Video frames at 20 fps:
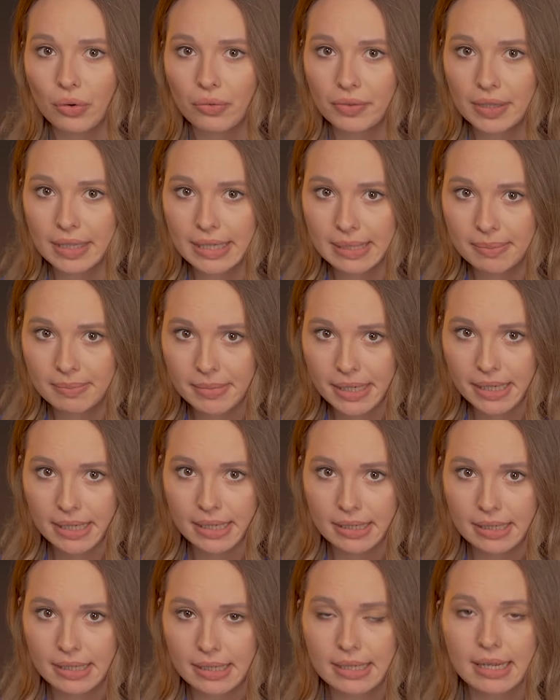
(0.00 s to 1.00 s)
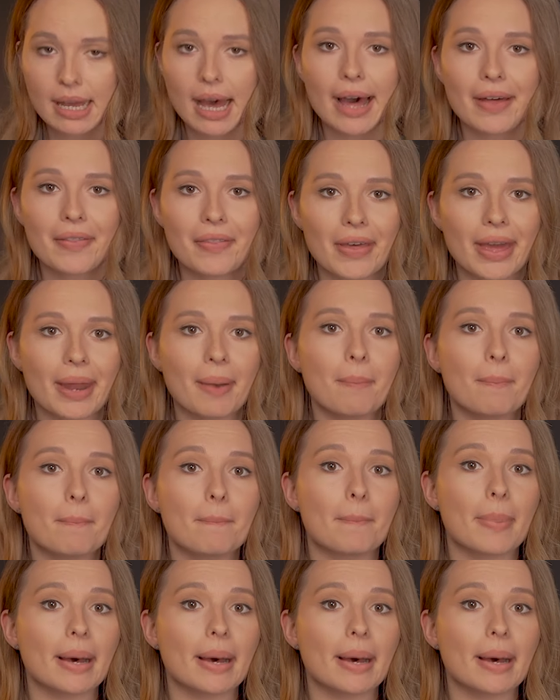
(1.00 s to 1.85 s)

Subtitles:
of these meetings are then